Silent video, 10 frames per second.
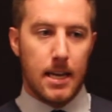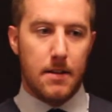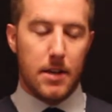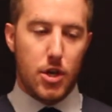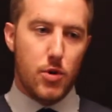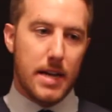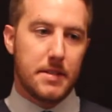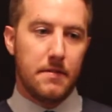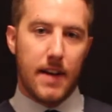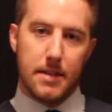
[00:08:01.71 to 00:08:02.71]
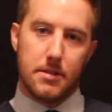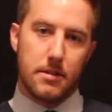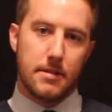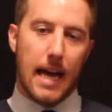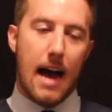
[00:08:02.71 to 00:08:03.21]
U.S.
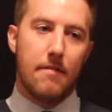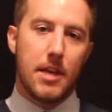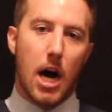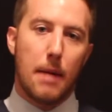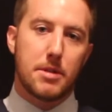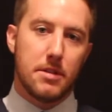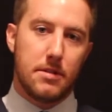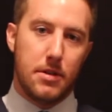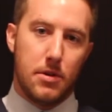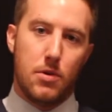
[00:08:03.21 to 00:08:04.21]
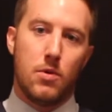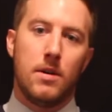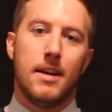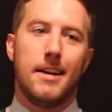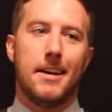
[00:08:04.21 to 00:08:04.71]
investors have the option to,
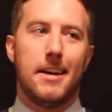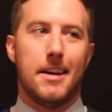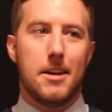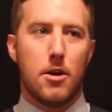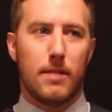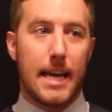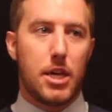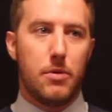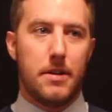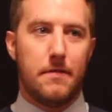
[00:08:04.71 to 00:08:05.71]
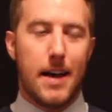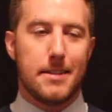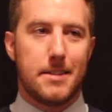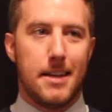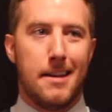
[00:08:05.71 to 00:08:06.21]
like you would
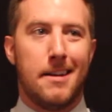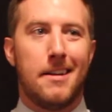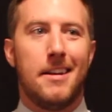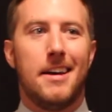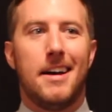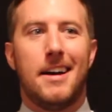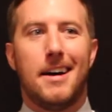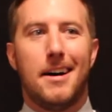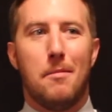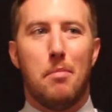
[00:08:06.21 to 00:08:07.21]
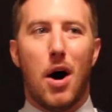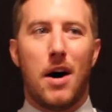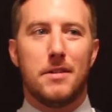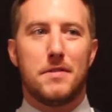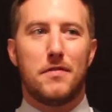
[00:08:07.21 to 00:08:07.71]
invest in
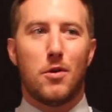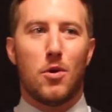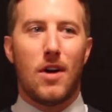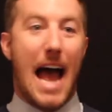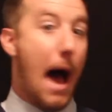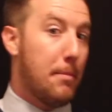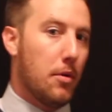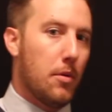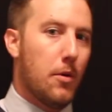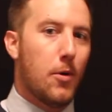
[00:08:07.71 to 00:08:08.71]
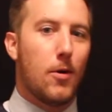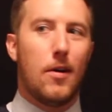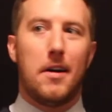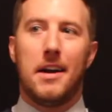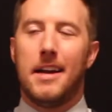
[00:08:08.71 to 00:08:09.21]
bonds for Apple
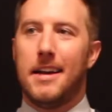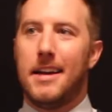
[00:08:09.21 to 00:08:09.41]
or